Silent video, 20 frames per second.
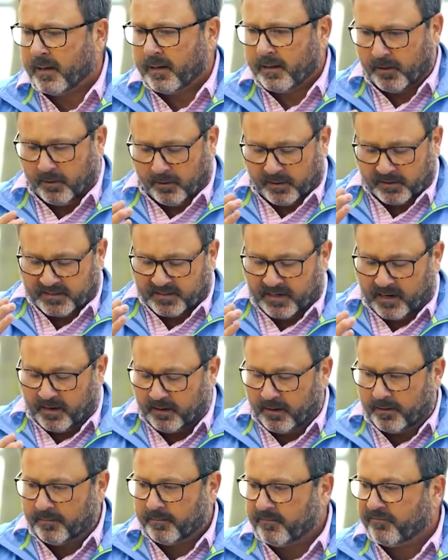You can
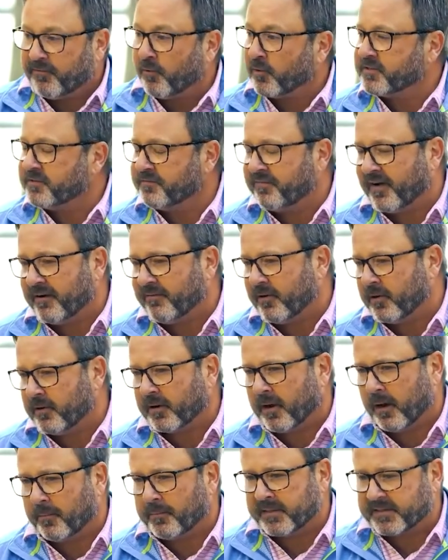sell to Fortune 500
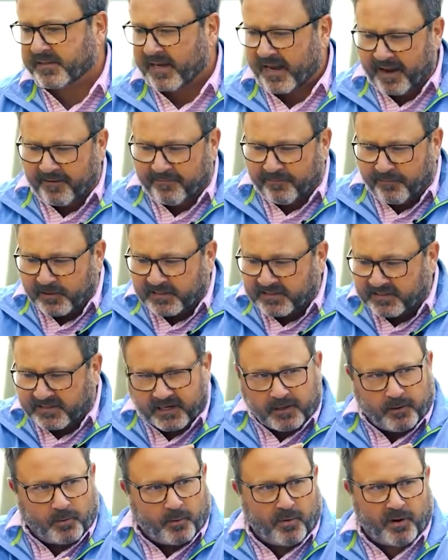companies. Every
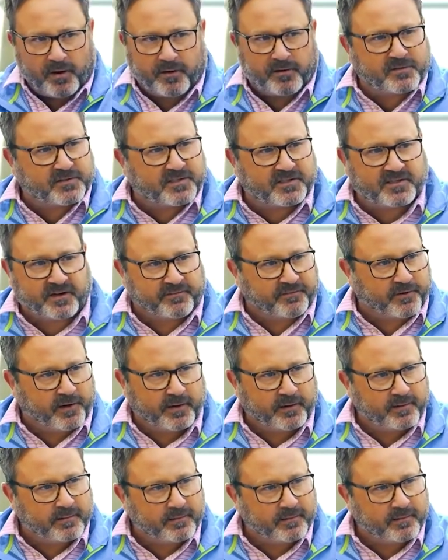single one of those is different.